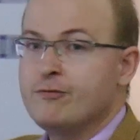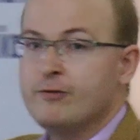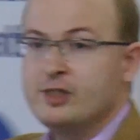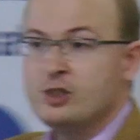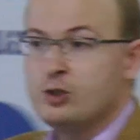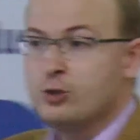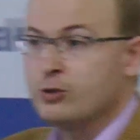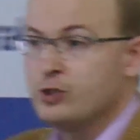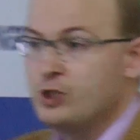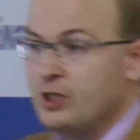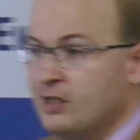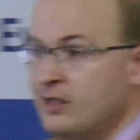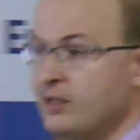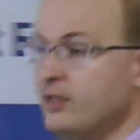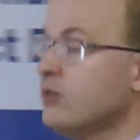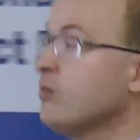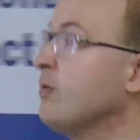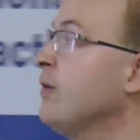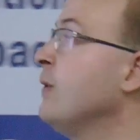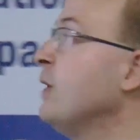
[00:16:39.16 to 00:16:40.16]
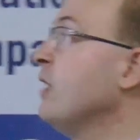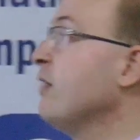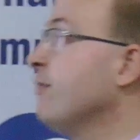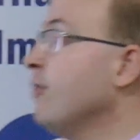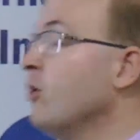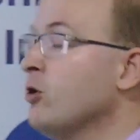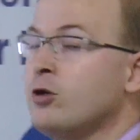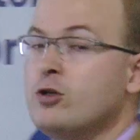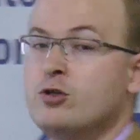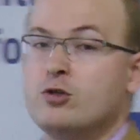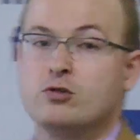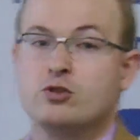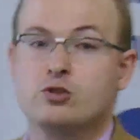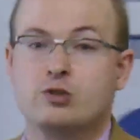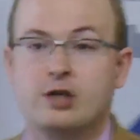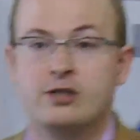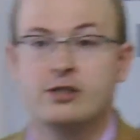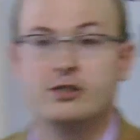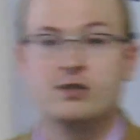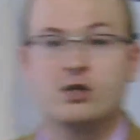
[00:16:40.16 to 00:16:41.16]
research, at least, we really focus on
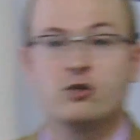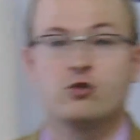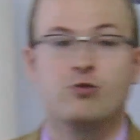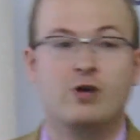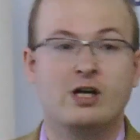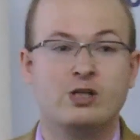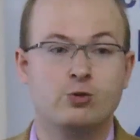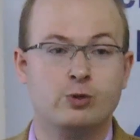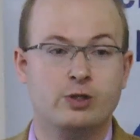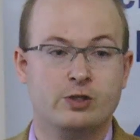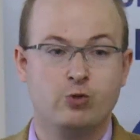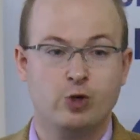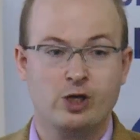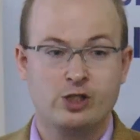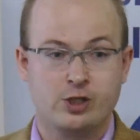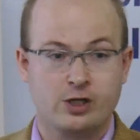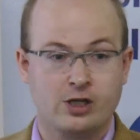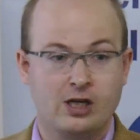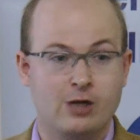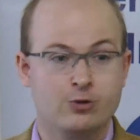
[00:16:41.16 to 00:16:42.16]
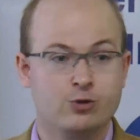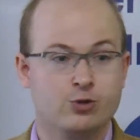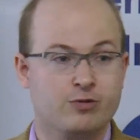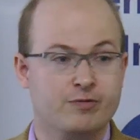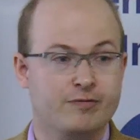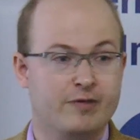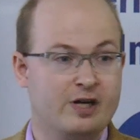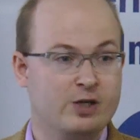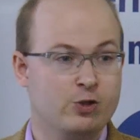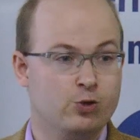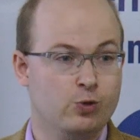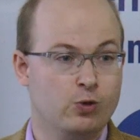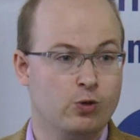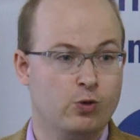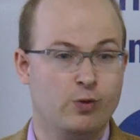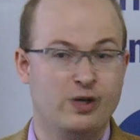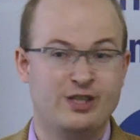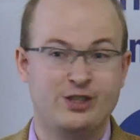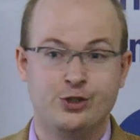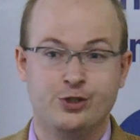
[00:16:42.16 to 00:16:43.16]
studies that try to address a counterfactual
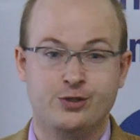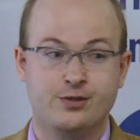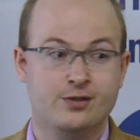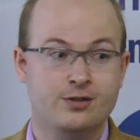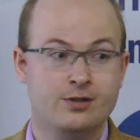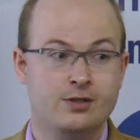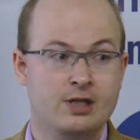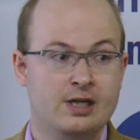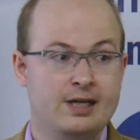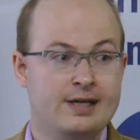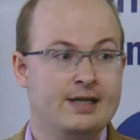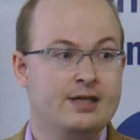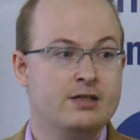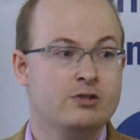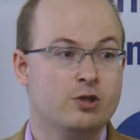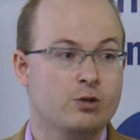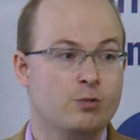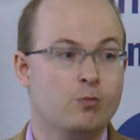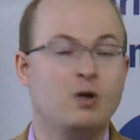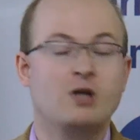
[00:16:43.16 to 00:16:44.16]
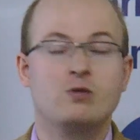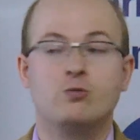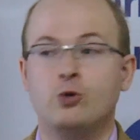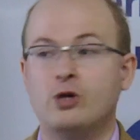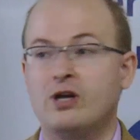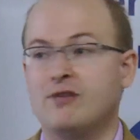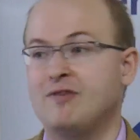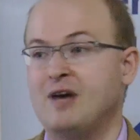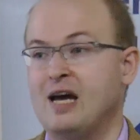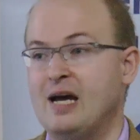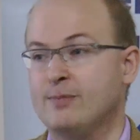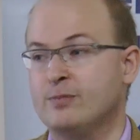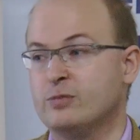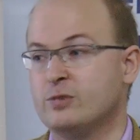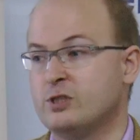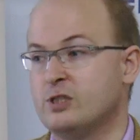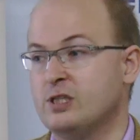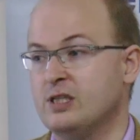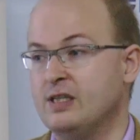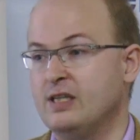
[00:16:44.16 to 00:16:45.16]
question. So what would have
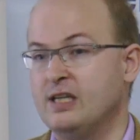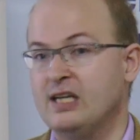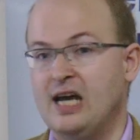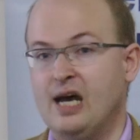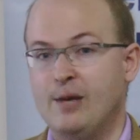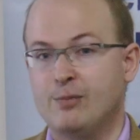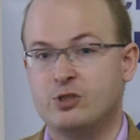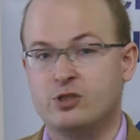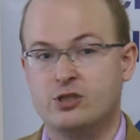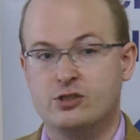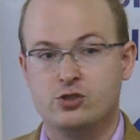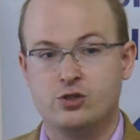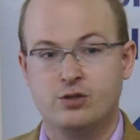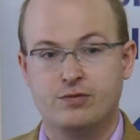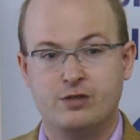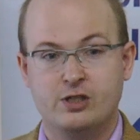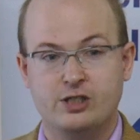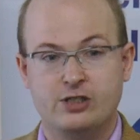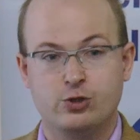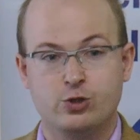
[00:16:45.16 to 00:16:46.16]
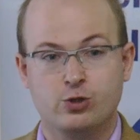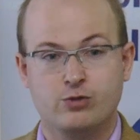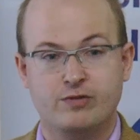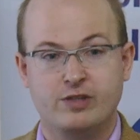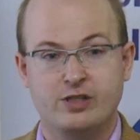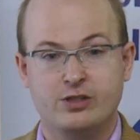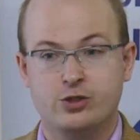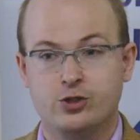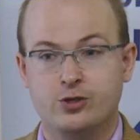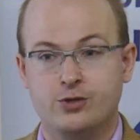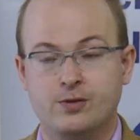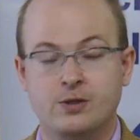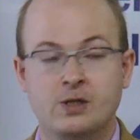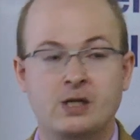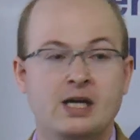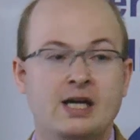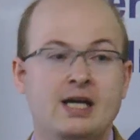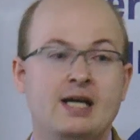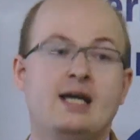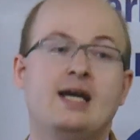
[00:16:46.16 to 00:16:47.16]
happened in the absence of the intervention?
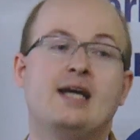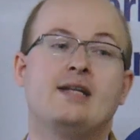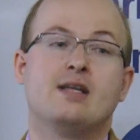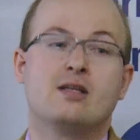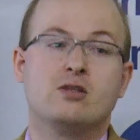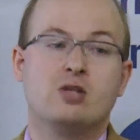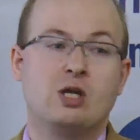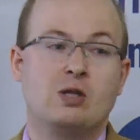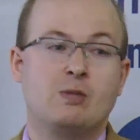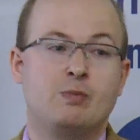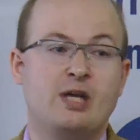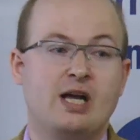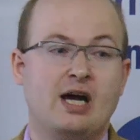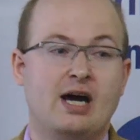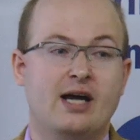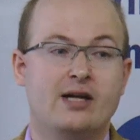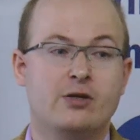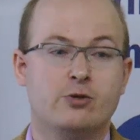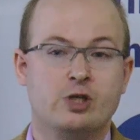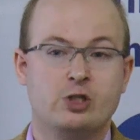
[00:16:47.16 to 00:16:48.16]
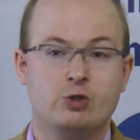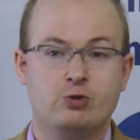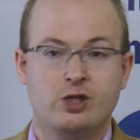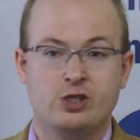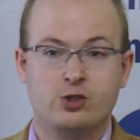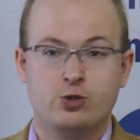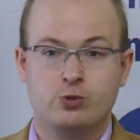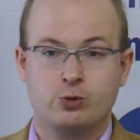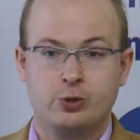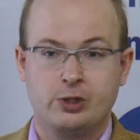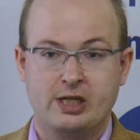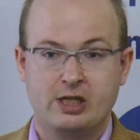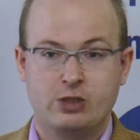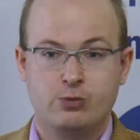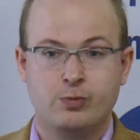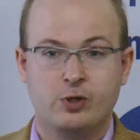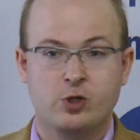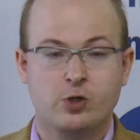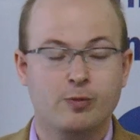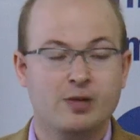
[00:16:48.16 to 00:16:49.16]
And that could be either addressed through an
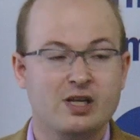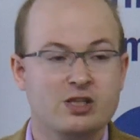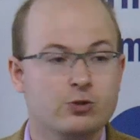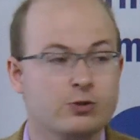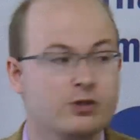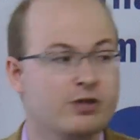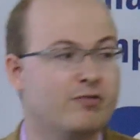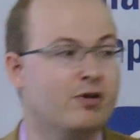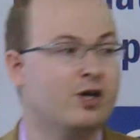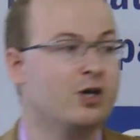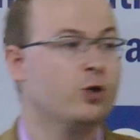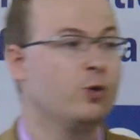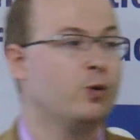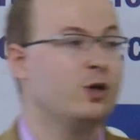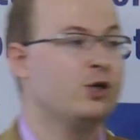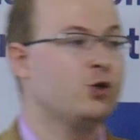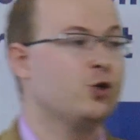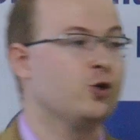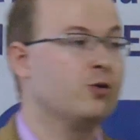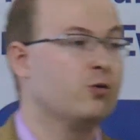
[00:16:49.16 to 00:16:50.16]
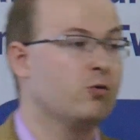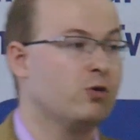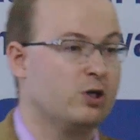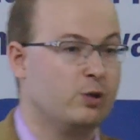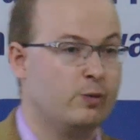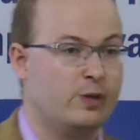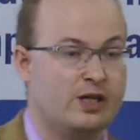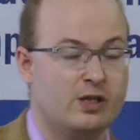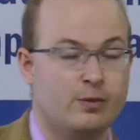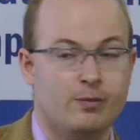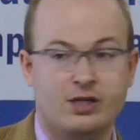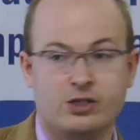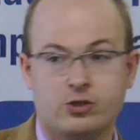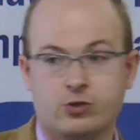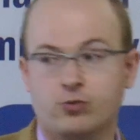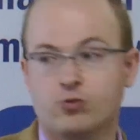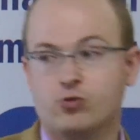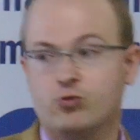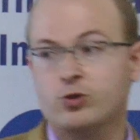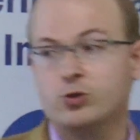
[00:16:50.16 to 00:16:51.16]
experimental evaluation or a randomized
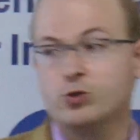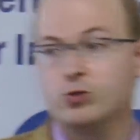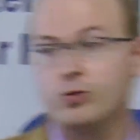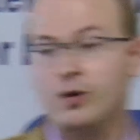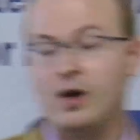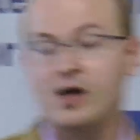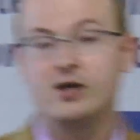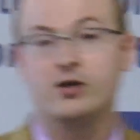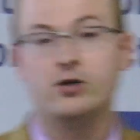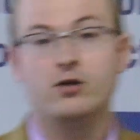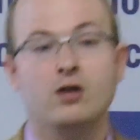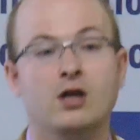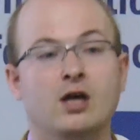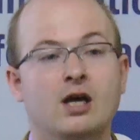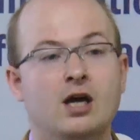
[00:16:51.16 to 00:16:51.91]
control trial,